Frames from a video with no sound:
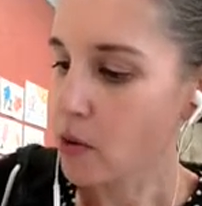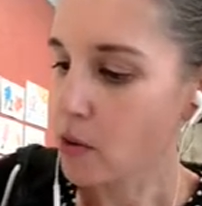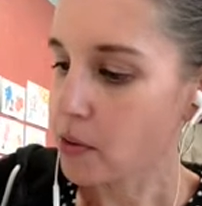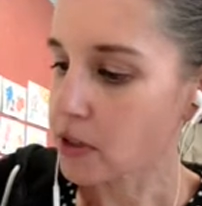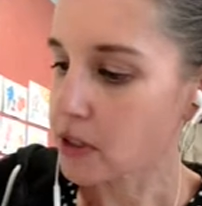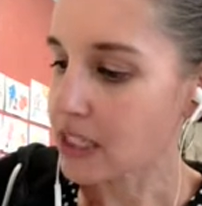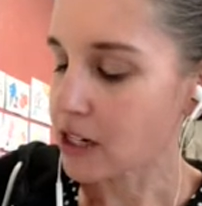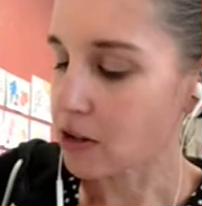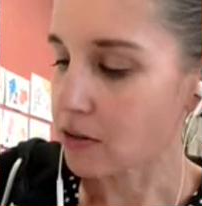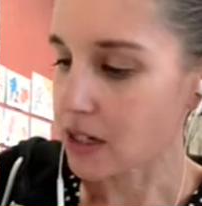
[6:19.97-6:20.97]
or
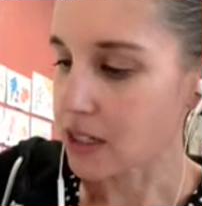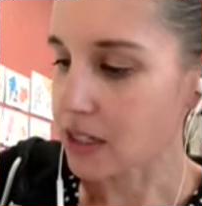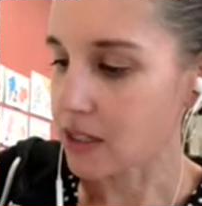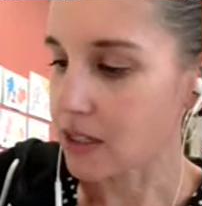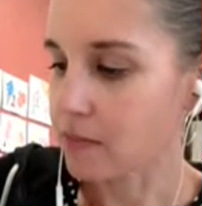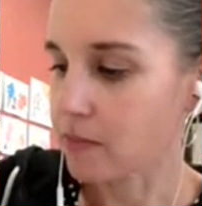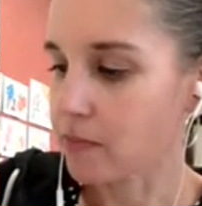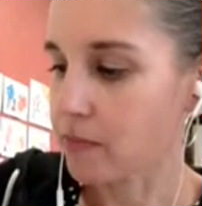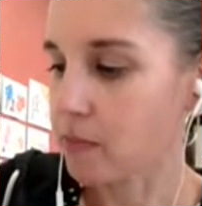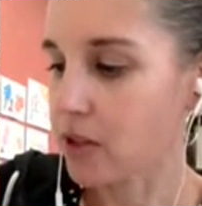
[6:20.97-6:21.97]
decrease
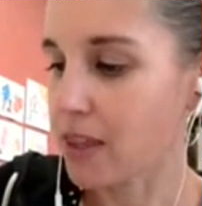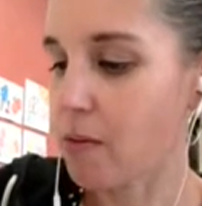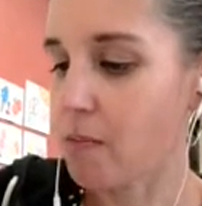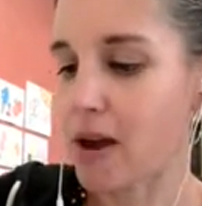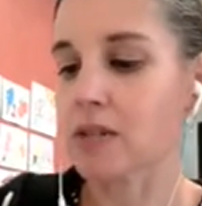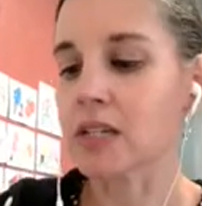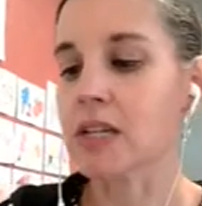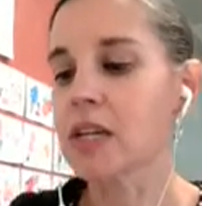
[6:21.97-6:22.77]
without bound.